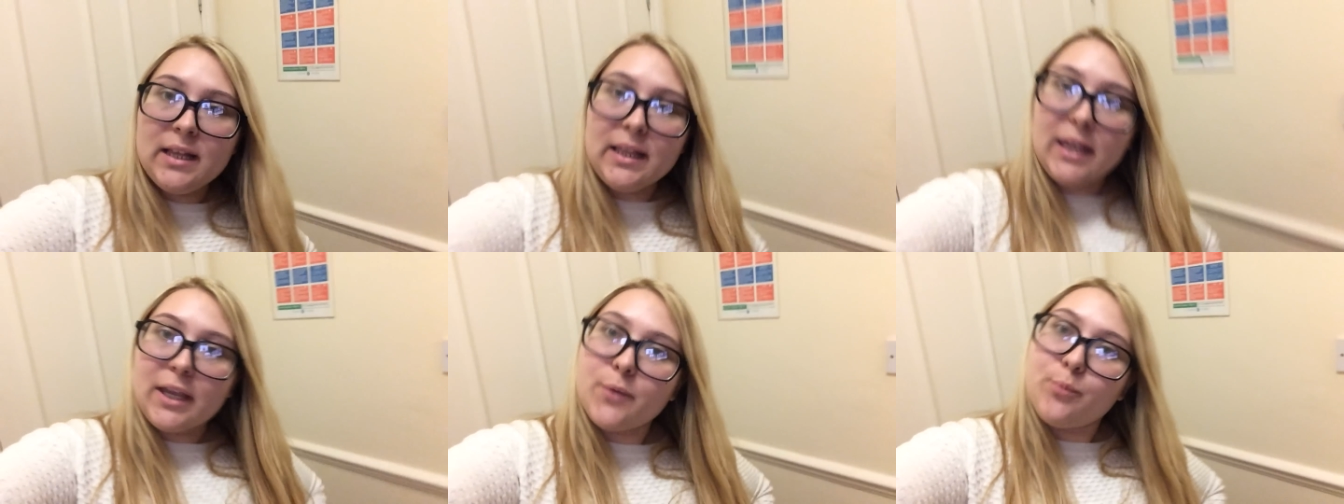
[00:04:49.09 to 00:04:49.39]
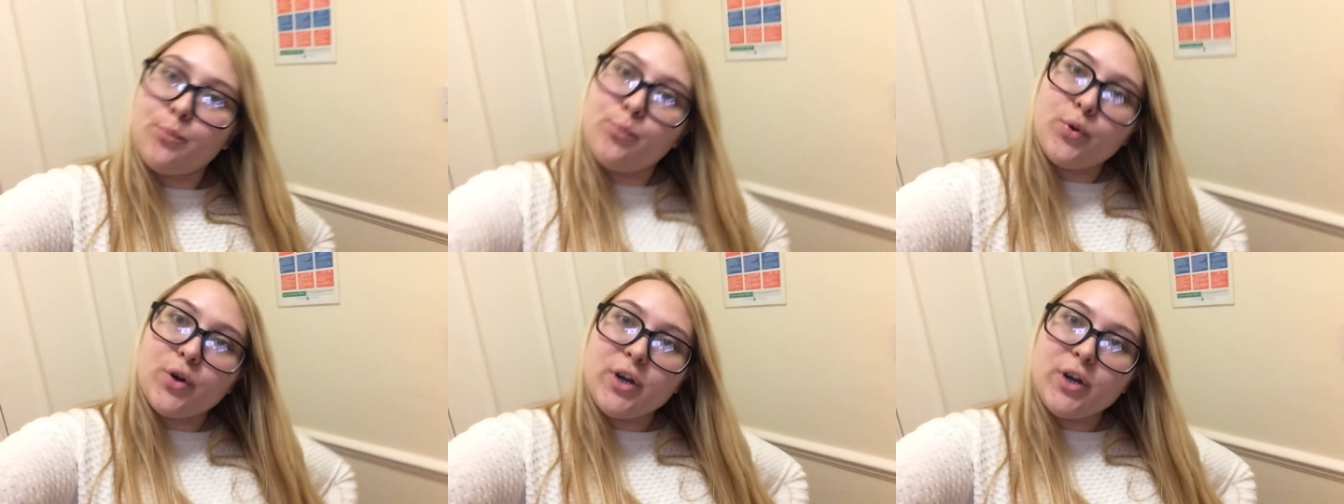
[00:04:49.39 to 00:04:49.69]

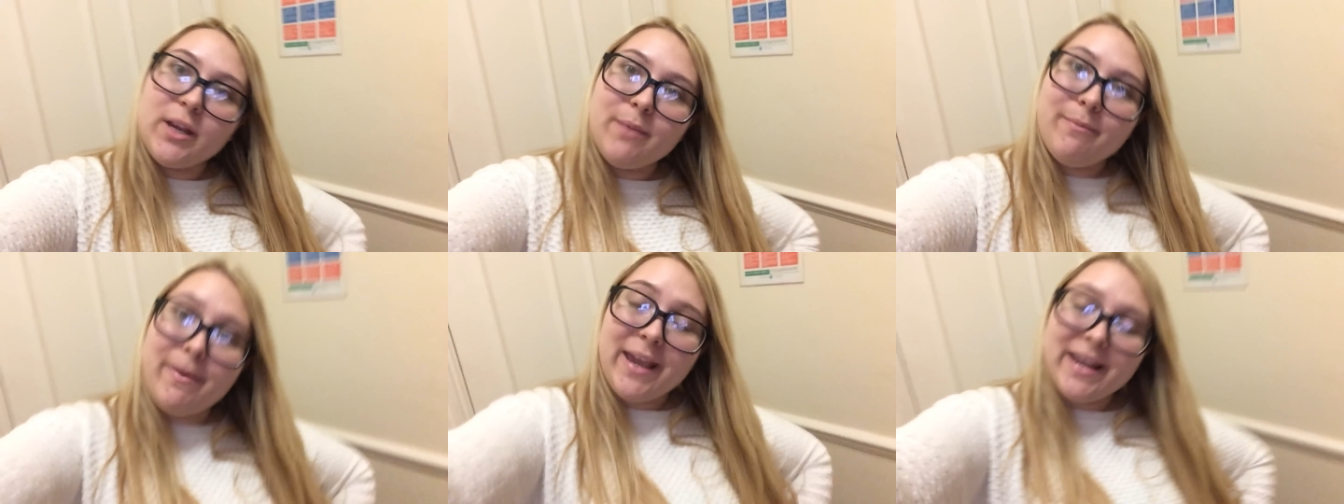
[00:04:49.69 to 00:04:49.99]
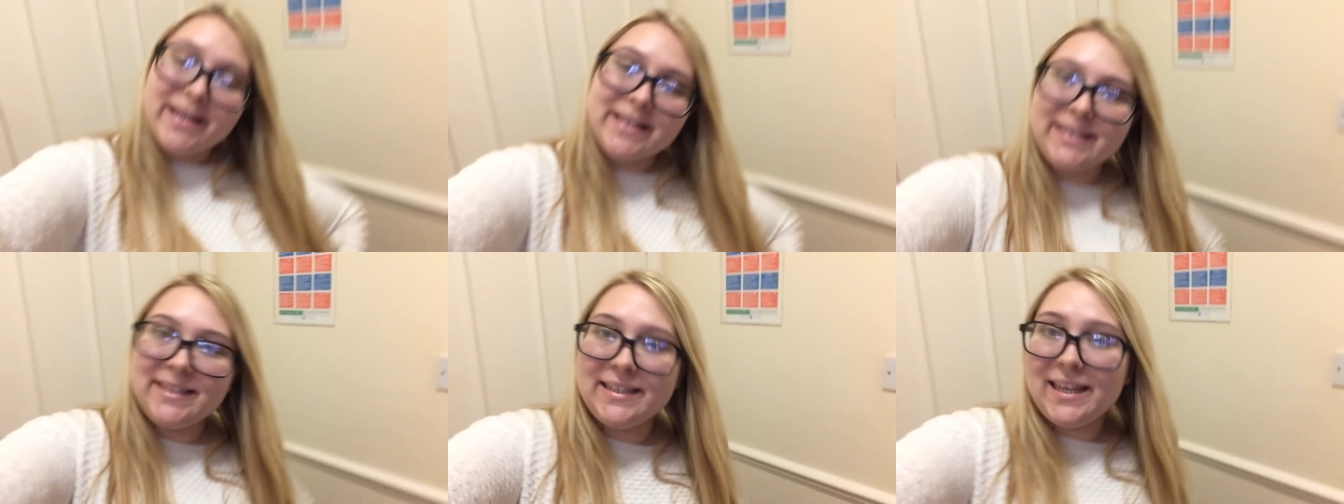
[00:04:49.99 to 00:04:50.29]
like
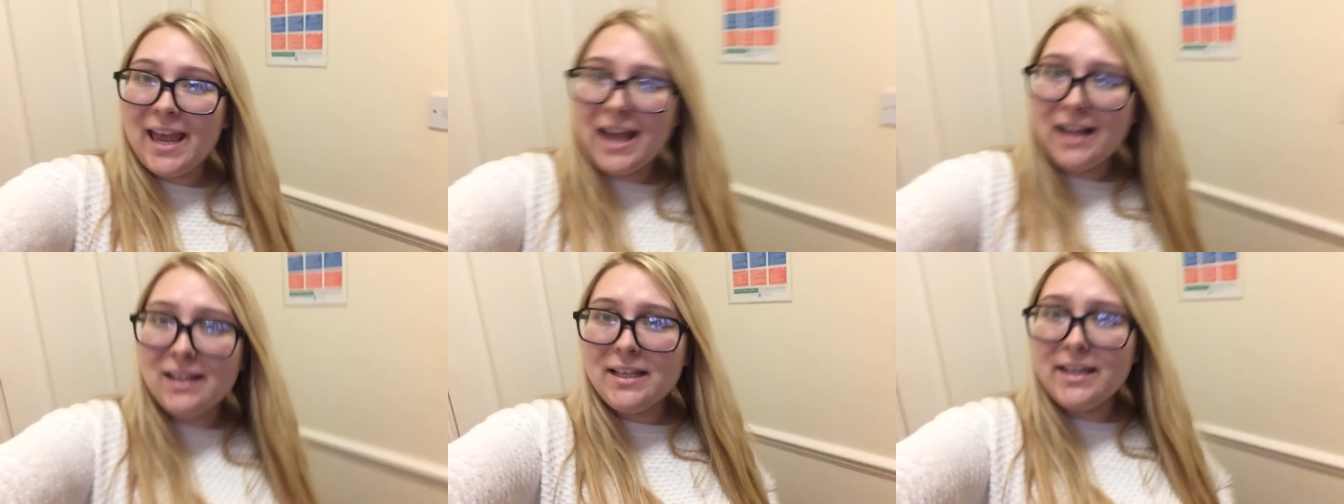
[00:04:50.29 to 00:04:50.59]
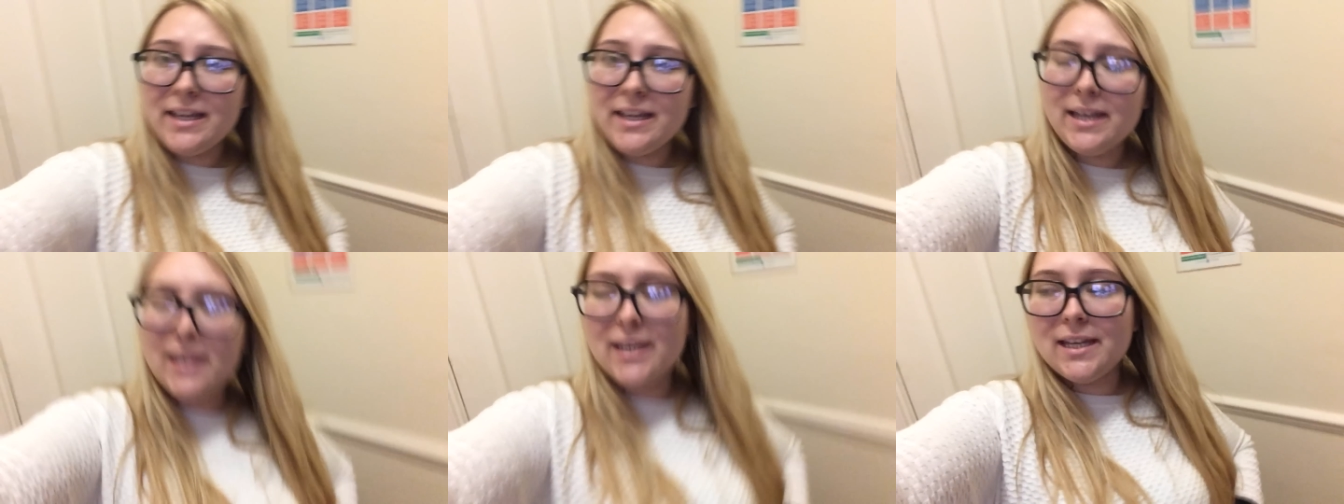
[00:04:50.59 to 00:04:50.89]
pre-made
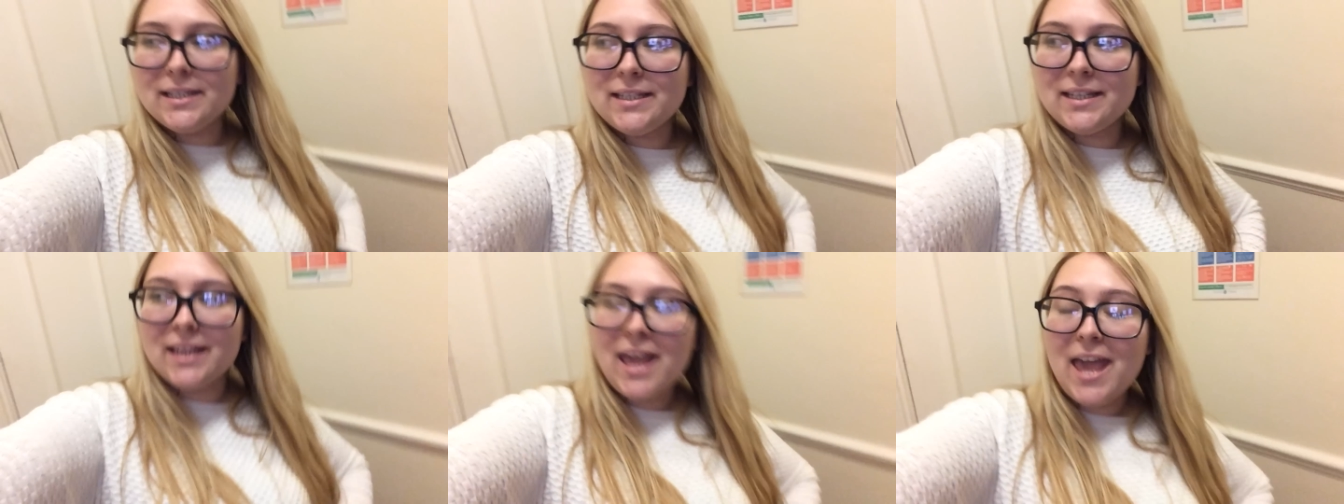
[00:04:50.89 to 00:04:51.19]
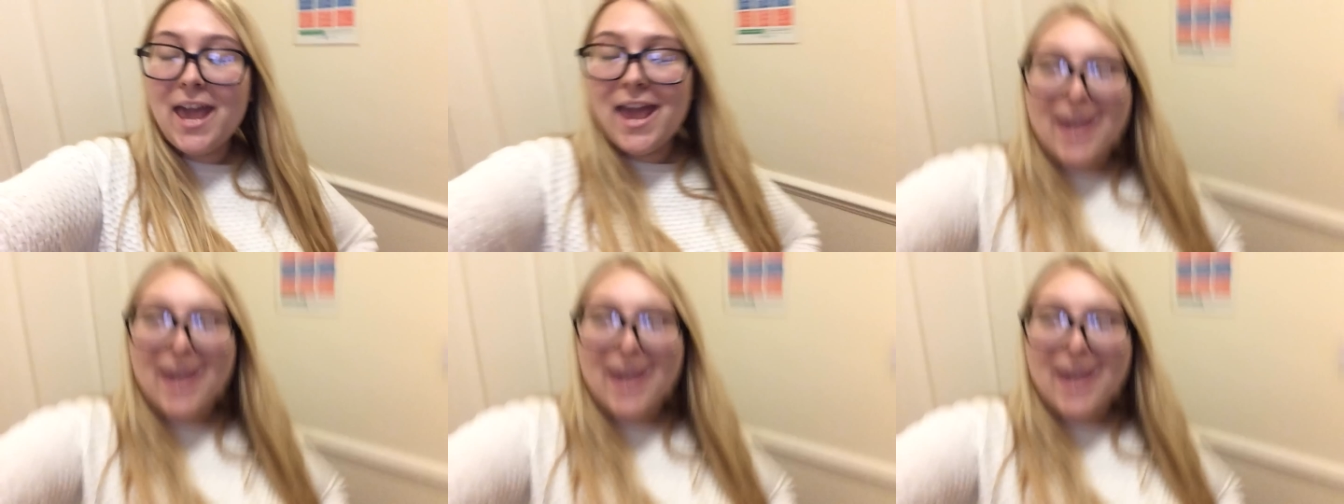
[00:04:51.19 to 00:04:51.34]
salad